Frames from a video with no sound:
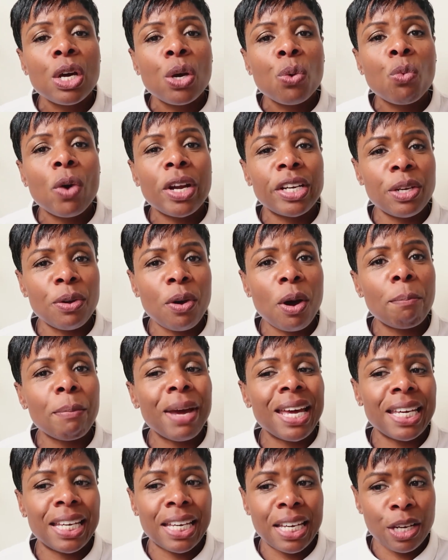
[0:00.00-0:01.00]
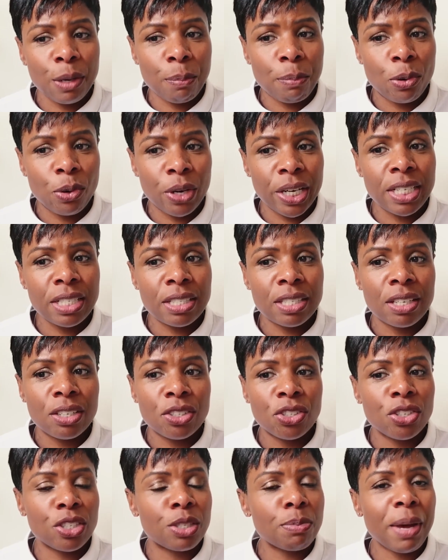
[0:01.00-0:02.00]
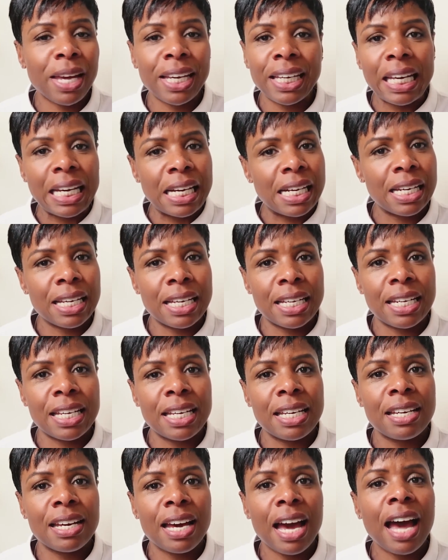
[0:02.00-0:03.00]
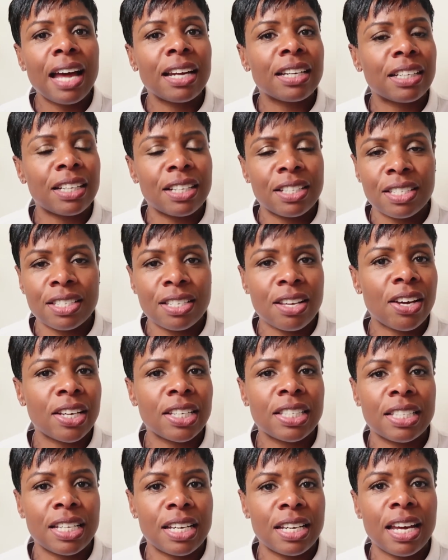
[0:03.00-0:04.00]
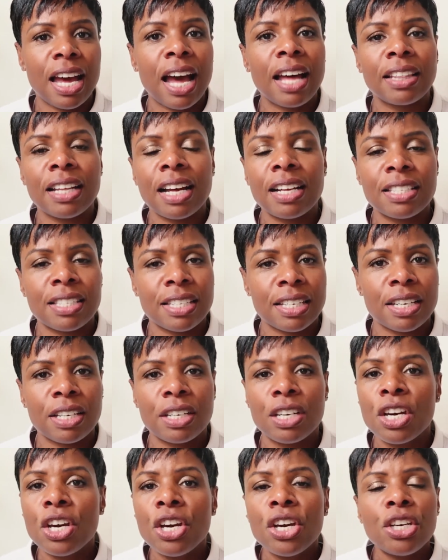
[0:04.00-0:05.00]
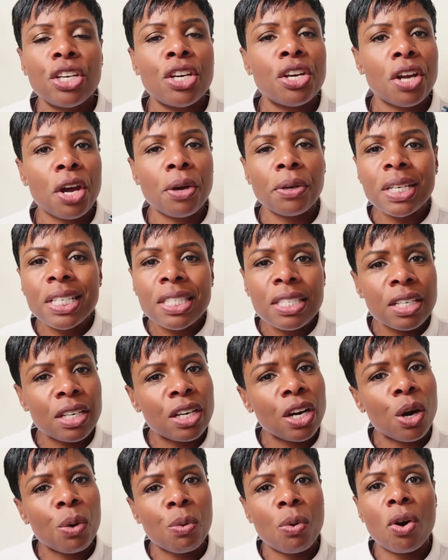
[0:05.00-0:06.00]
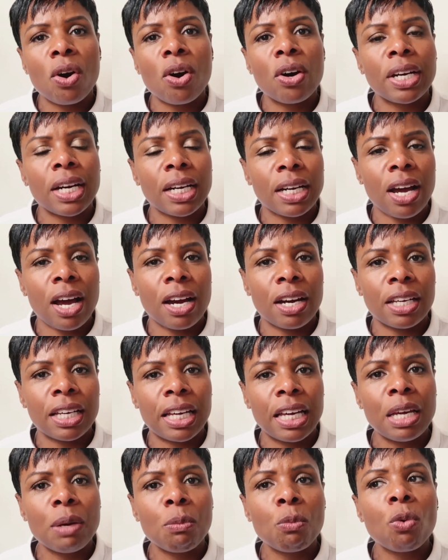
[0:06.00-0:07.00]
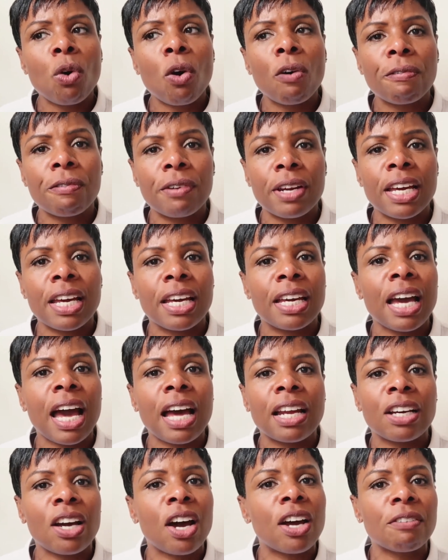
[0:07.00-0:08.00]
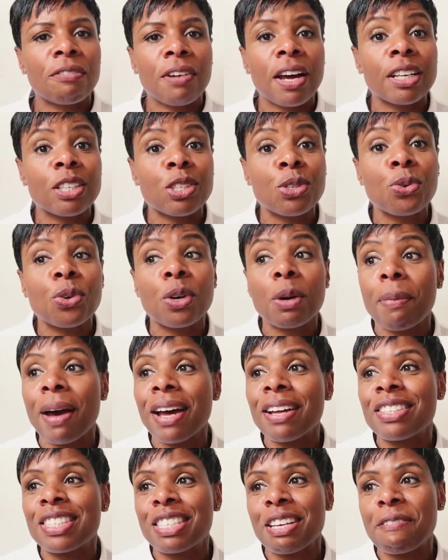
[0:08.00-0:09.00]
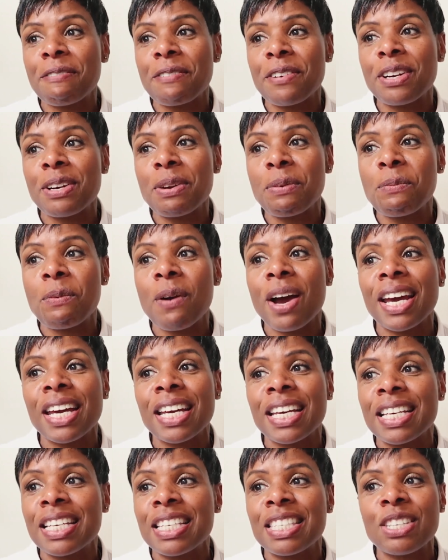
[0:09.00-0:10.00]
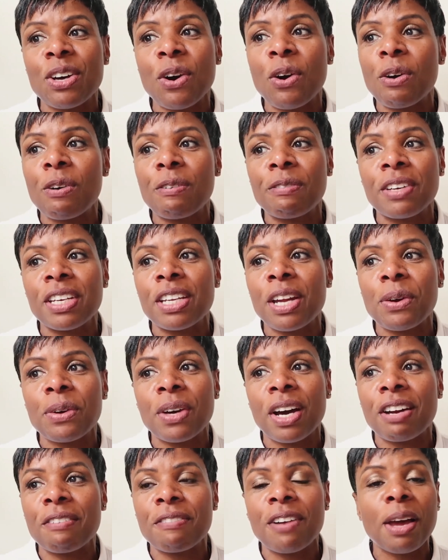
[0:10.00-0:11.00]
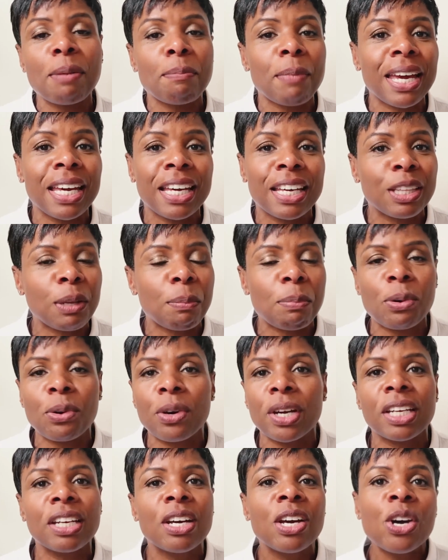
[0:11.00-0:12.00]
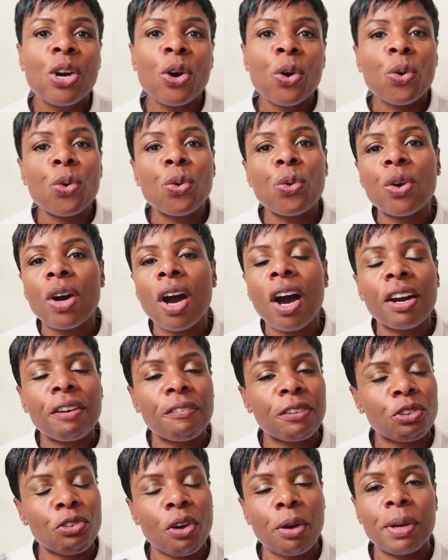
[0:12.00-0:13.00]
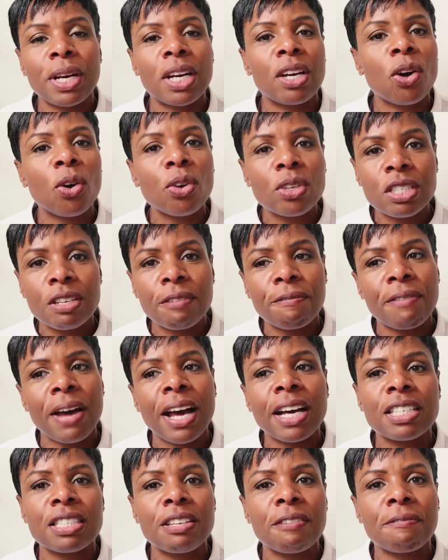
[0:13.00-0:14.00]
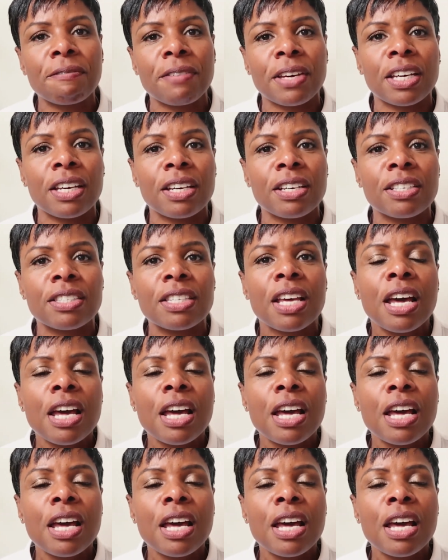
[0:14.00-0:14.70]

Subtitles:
When you are making a point, just make it clearly and concisely, and that's it. You don't need to go on and kind of keep waffling and kind of like talk about different ways of, you know, kind of like making the point, or kind of throw in lots of facts and figures.